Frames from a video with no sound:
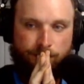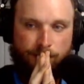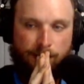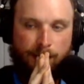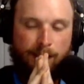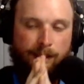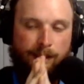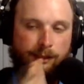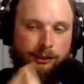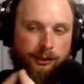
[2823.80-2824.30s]

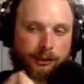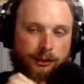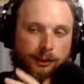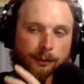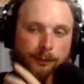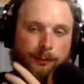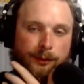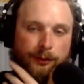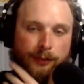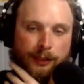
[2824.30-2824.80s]
This is a
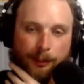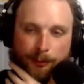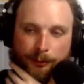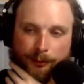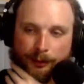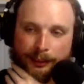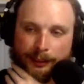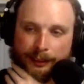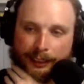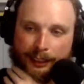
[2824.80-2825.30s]
build that
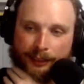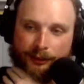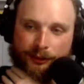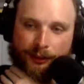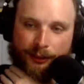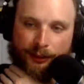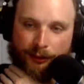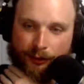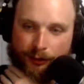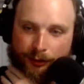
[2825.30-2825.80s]
probably has to
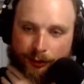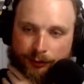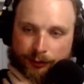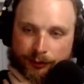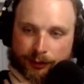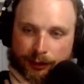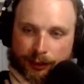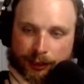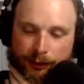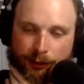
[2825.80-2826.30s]
get
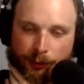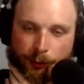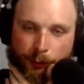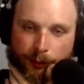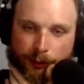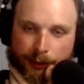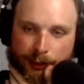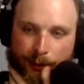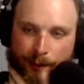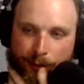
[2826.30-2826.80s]
nerfed. I don't know
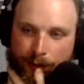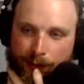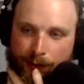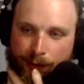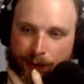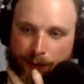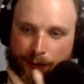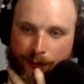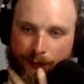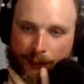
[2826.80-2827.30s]
what they were
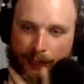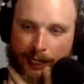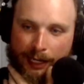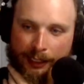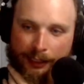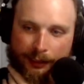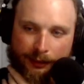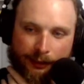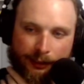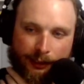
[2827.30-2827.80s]
thinking.
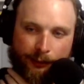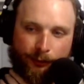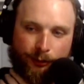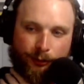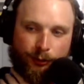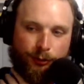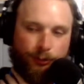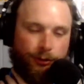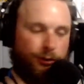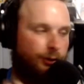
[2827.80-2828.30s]
Anything that
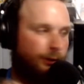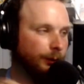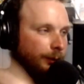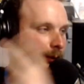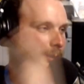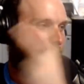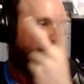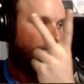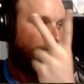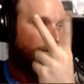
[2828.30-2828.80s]
reduces
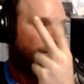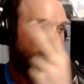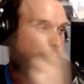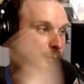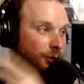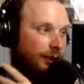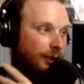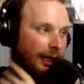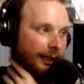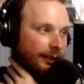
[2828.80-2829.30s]
something by 2
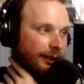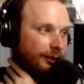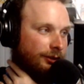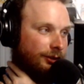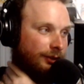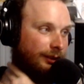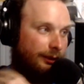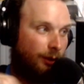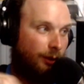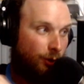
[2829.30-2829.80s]

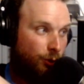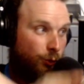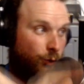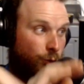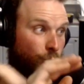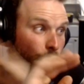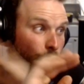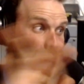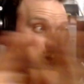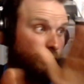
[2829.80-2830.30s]
seconds, like
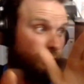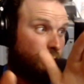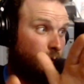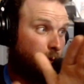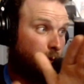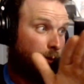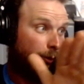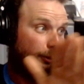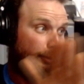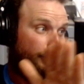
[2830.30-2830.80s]
across the
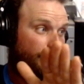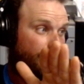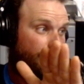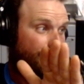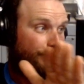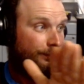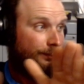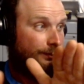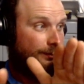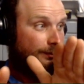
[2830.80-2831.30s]
board,
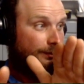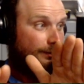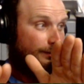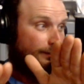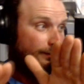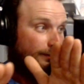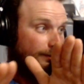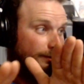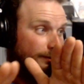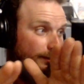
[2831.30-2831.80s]

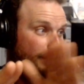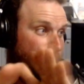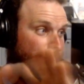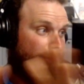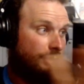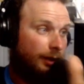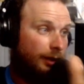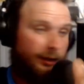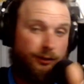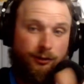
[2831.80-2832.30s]
is
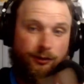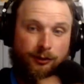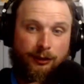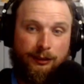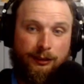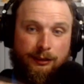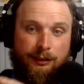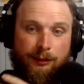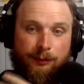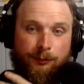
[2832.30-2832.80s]
nuts.
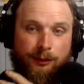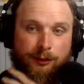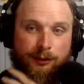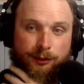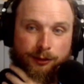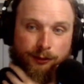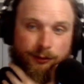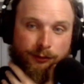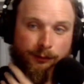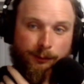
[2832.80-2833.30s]
Like, didn't we
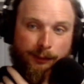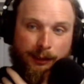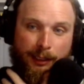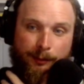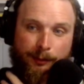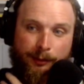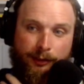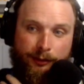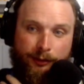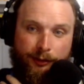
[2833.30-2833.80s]
learn from
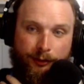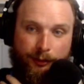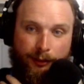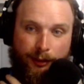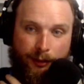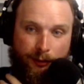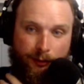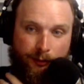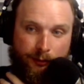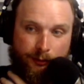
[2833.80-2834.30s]
library or
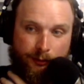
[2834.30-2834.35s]
no?